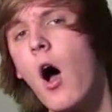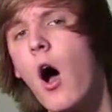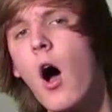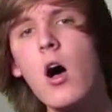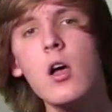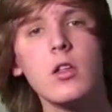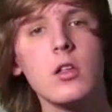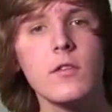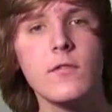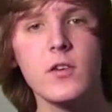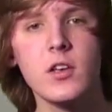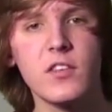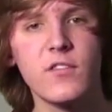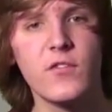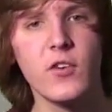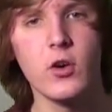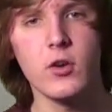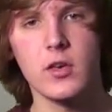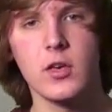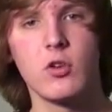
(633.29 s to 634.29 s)
All of us
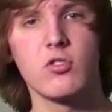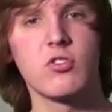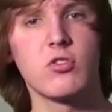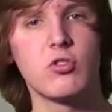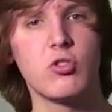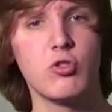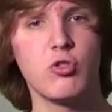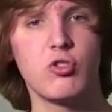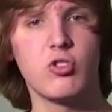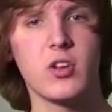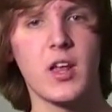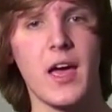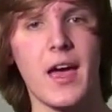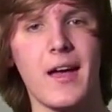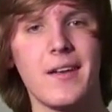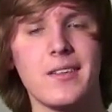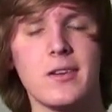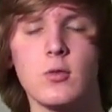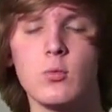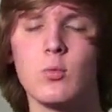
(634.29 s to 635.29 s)
felt Killzone 2 should have
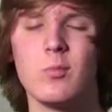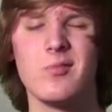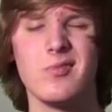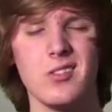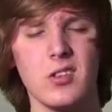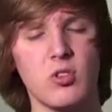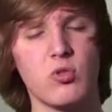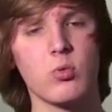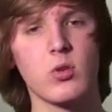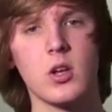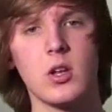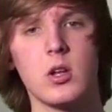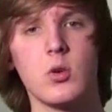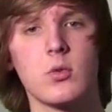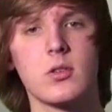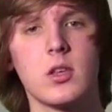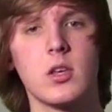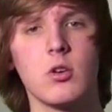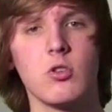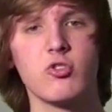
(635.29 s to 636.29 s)
had it. At least we're getting it
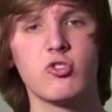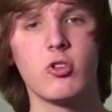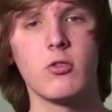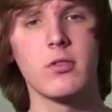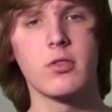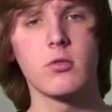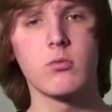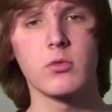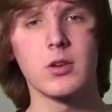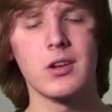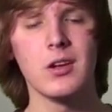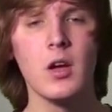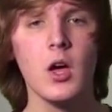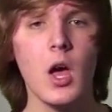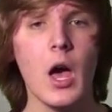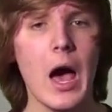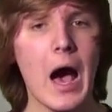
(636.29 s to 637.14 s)
with Killzone 3.